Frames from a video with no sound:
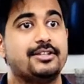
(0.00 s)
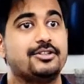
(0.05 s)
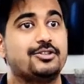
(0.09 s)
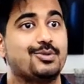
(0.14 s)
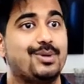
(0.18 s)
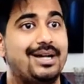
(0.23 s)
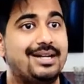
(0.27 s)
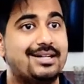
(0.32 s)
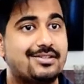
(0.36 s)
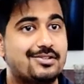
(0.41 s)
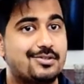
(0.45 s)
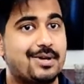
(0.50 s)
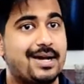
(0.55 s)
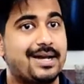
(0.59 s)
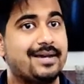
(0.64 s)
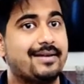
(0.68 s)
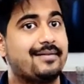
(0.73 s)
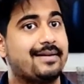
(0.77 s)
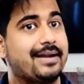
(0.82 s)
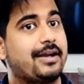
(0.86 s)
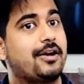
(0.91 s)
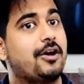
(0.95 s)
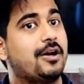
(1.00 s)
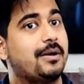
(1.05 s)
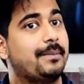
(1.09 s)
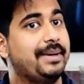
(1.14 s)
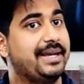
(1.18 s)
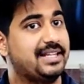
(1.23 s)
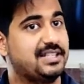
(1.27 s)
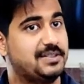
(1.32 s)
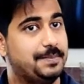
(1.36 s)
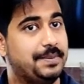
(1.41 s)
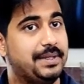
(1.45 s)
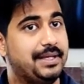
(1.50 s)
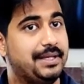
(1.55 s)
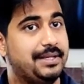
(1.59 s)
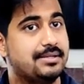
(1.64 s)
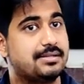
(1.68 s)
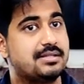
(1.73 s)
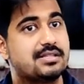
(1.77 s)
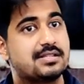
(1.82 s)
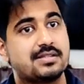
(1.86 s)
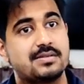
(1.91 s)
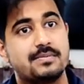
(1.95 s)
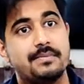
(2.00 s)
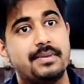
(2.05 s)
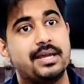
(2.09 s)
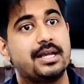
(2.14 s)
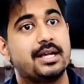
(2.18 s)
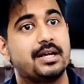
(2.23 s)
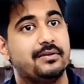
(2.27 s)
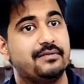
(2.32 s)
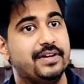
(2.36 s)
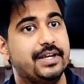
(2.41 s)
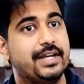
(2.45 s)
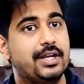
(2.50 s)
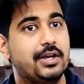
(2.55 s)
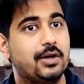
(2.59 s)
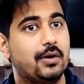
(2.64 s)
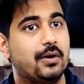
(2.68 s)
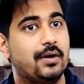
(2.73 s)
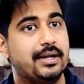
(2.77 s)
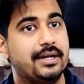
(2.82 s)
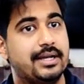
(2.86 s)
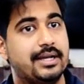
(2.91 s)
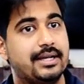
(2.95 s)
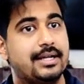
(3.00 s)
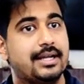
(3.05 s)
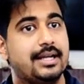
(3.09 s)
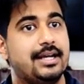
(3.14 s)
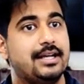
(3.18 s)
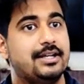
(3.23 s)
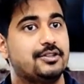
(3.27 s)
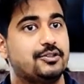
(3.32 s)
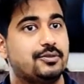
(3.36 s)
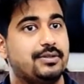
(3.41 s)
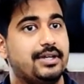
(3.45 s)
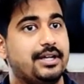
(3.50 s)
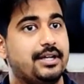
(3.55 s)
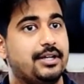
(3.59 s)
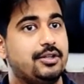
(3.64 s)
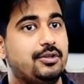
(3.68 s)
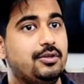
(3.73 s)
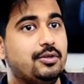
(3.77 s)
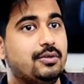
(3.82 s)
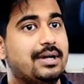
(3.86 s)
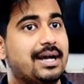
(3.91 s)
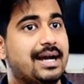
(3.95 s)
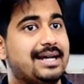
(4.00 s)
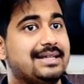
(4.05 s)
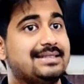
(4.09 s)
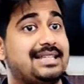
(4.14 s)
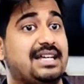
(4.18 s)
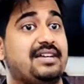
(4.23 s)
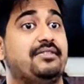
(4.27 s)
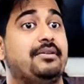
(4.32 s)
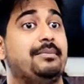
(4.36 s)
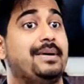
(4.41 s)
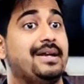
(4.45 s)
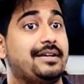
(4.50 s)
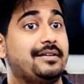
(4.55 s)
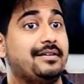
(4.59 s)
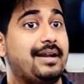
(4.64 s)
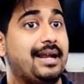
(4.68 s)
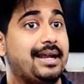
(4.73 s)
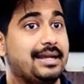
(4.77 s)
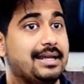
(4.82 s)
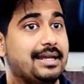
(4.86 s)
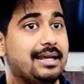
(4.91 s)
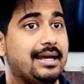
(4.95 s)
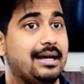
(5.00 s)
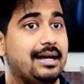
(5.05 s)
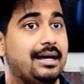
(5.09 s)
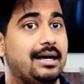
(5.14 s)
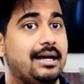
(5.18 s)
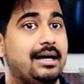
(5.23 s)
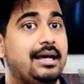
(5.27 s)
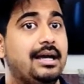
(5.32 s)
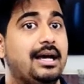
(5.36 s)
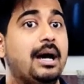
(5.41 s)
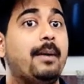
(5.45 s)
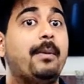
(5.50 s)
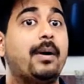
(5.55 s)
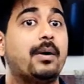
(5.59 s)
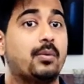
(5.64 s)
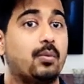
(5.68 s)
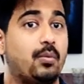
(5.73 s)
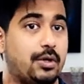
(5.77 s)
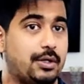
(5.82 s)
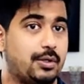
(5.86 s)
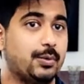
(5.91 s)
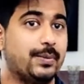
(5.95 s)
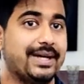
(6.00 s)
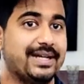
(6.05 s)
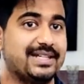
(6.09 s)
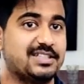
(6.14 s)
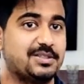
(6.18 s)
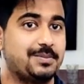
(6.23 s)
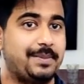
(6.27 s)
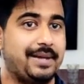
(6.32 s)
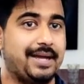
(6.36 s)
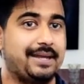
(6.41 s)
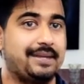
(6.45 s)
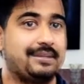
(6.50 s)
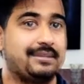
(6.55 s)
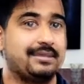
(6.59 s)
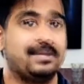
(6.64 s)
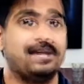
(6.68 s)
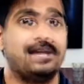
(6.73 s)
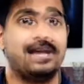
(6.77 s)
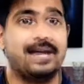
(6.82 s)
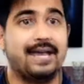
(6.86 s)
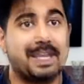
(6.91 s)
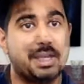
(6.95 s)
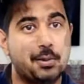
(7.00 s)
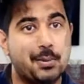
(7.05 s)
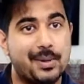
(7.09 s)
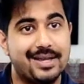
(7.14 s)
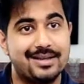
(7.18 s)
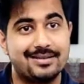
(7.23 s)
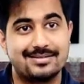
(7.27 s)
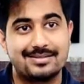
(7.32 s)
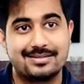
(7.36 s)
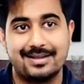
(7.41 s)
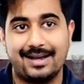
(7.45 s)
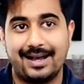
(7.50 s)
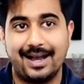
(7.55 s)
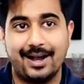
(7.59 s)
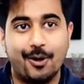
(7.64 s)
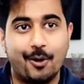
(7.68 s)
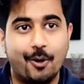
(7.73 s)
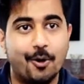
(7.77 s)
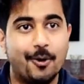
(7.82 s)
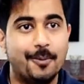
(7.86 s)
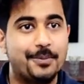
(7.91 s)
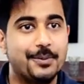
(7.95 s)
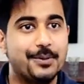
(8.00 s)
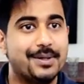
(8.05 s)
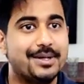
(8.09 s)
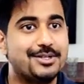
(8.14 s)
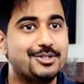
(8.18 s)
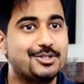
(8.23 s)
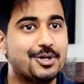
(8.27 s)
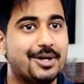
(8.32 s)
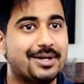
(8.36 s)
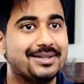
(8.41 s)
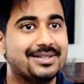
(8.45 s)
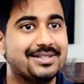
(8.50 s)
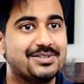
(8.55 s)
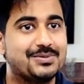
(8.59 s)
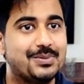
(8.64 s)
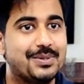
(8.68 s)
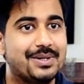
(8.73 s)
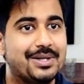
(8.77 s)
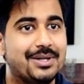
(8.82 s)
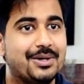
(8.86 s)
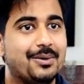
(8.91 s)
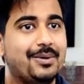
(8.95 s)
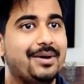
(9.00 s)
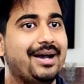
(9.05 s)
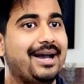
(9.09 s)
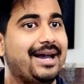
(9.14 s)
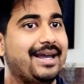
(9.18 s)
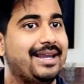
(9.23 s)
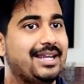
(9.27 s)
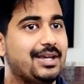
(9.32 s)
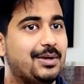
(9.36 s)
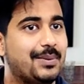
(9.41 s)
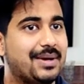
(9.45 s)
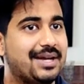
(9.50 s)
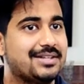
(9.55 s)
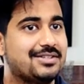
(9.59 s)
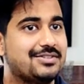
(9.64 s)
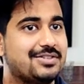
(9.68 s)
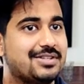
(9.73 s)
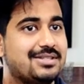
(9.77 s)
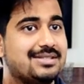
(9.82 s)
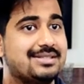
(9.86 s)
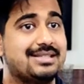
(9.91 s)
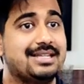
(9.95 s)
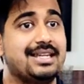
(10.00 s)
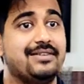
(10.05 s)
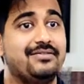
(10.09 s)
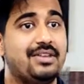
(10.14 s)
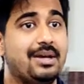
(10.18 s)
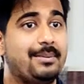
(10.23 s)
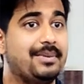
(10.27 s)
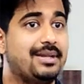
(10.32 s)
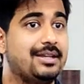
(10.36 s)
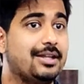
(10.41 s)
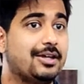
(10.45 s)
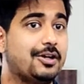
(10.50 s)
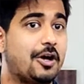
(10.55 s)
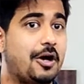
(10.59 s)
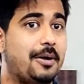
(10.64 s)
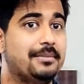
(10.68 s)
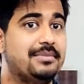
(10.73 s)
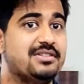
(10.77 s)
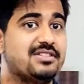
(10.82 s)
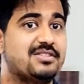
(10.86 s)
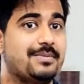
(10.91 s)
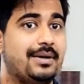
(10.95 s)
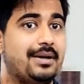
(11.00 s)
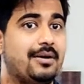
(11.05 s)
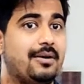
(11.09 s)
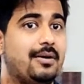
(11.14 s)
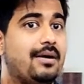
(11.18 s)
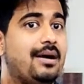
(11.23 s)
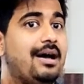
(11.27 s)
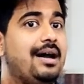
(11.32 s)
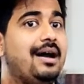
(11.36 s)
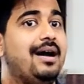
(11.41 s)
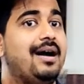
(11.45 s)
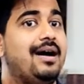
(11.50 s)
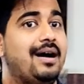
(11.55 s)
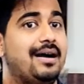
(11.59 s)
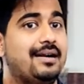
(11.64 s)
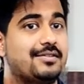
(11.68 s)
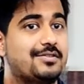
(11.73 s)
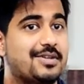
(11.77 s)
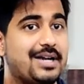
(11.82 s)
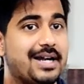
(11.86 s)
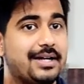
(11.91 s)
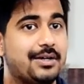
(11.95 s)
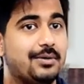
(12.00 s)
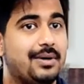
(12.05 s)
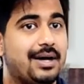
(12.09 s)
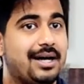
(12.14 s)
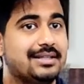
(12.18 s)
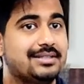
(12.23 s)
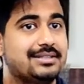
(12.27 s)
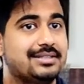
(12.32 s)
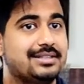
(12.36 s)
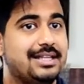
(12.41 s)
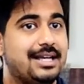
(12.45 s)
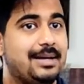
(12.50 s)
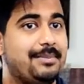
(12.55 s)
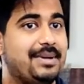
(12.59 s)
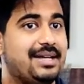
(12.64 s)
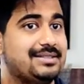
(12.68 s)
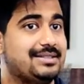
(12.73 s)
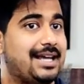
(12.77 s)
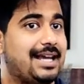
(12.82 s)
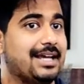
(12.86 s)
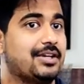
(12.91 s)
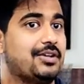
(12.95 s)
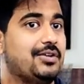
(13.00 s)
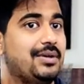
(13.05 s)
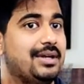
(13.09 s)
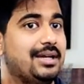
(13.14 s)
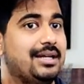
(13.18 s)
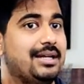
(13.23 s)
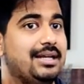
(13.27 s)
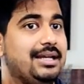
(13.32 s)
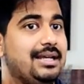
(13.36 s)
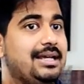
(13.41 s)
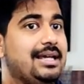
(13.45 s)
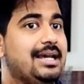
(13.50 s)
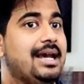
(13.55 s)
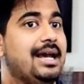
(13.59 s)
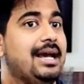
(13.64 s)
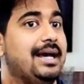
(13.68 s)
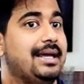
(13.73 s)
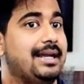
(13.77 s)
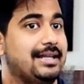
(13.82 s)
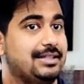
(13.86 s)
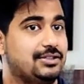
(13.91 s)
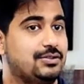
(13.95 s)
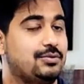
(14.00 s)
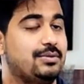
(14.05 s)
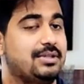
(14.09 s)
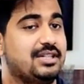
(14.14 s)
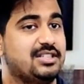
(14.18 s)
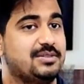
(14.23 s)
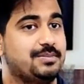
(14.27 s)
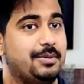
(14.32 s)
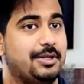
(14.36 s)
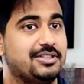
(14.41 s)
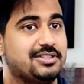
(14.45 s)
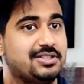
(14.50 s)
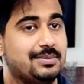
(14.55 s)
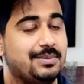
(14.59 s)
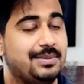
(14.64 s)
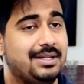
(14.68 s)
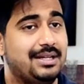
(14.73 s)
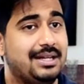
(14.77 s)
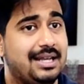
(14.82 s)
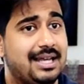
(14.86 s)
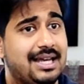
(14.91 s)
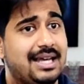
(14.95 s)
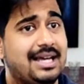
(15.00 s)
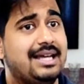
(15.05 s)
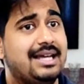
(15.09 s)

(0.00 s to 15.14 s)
So I'll try and record my experience, make a video on it, so that you guys have a better idea about what to expect. Anyways, I hope you enjoyed this video. Any questions, leave them in the comments below. I'll try to answer them as accurately and as soon as possible.